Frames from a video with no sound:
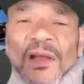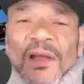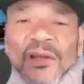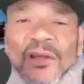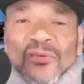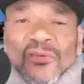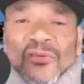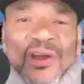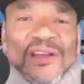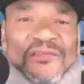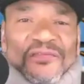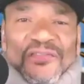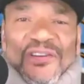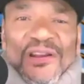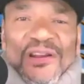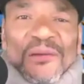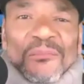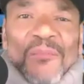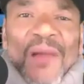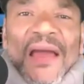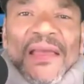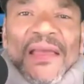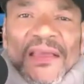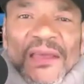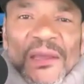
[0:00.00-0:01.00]
my great
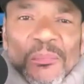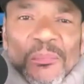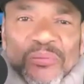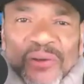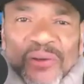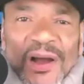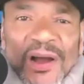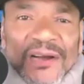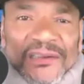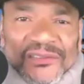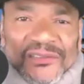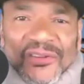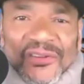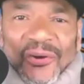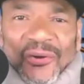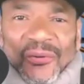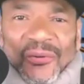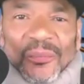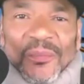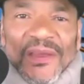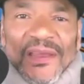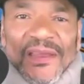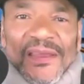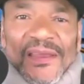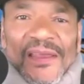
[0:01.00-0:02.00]
friend Mikey Prock
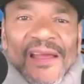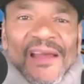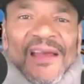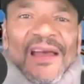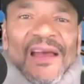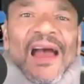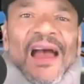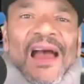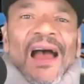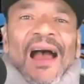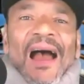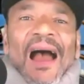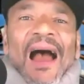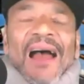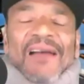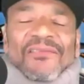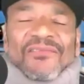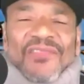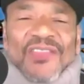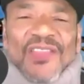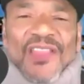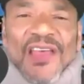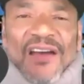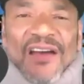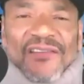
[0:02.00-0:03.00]
told me,
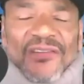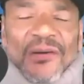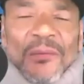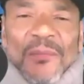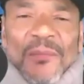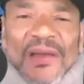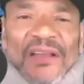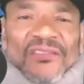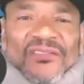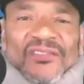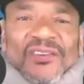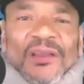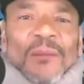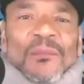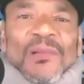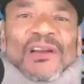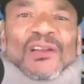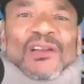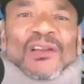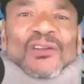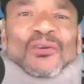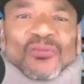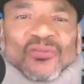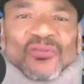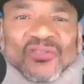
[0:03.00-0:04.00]
I've never met
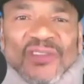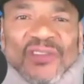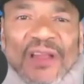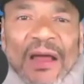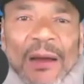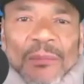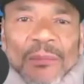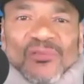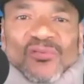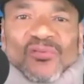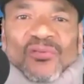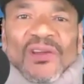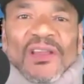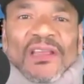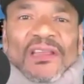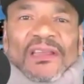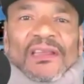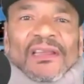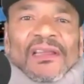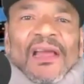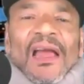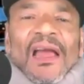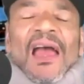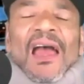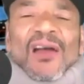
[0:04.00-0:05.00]
somebody who stopped
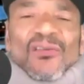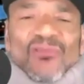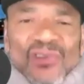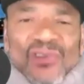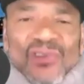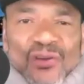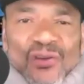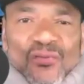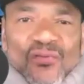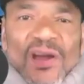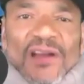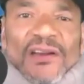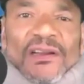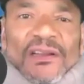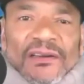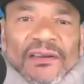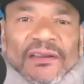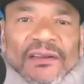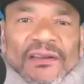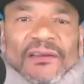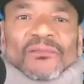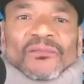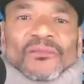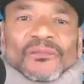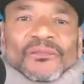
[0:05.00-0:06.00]
drinking and regretted
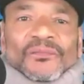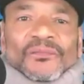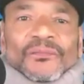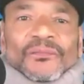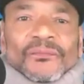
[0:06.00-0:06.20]
it.